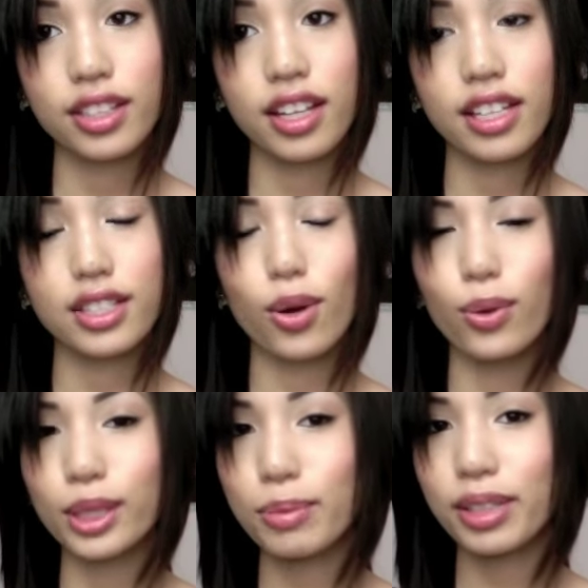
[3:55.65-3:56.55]
is an
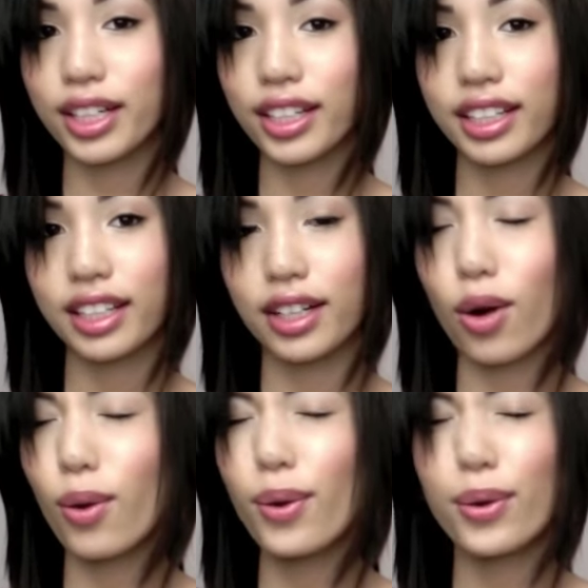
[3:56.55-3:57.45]
oldie but goodie, an
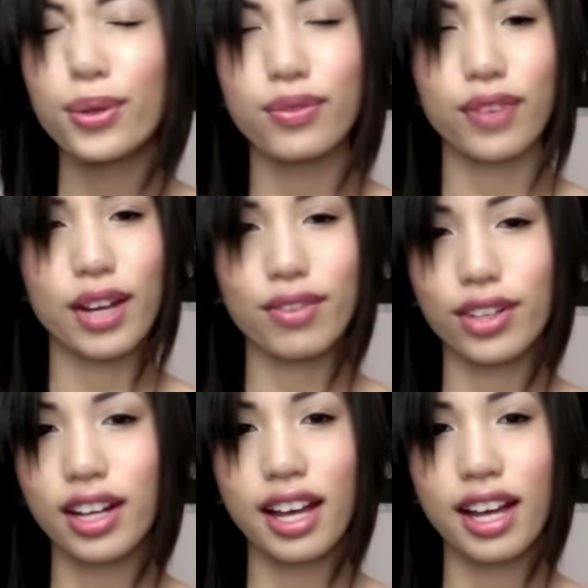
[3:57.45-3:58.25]
old favorite.